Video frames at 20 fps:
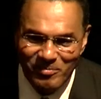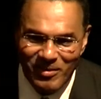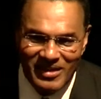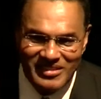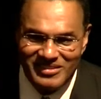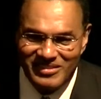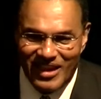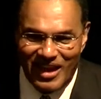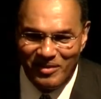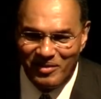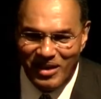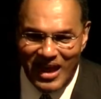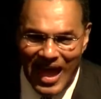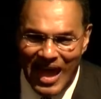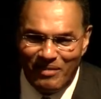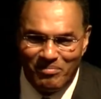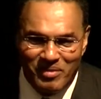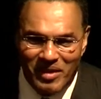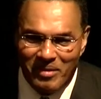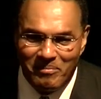Much, I mean,
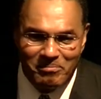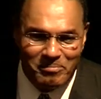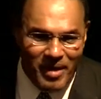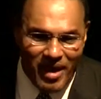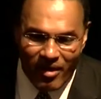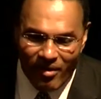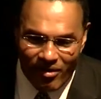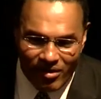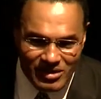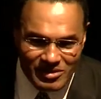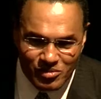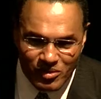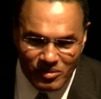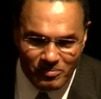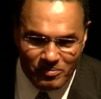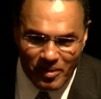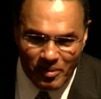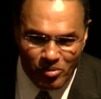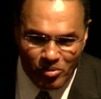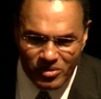I'd be embarrassed
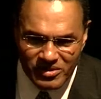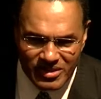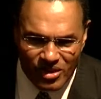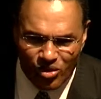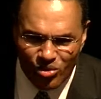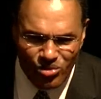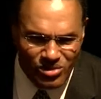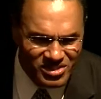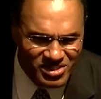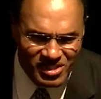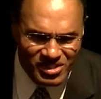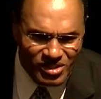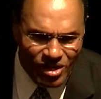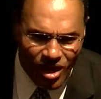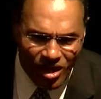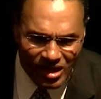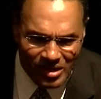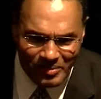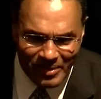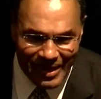when people would say, who is she
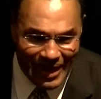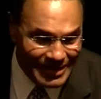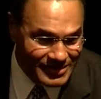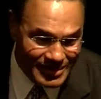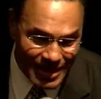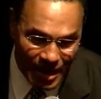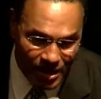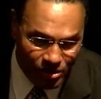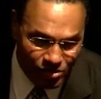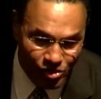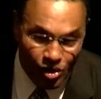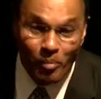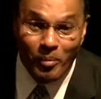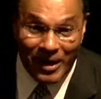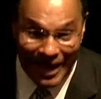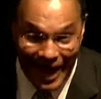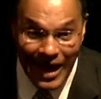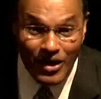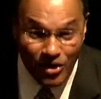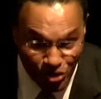talking about? I said, I don't know,
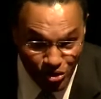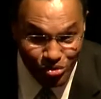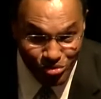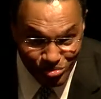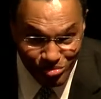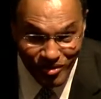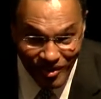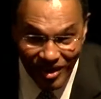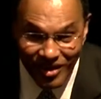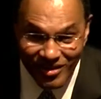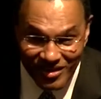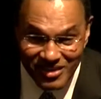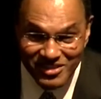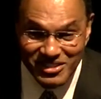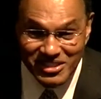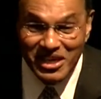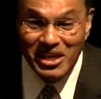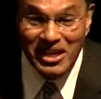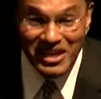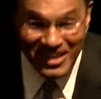but I knew. Because
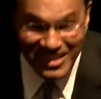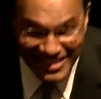she,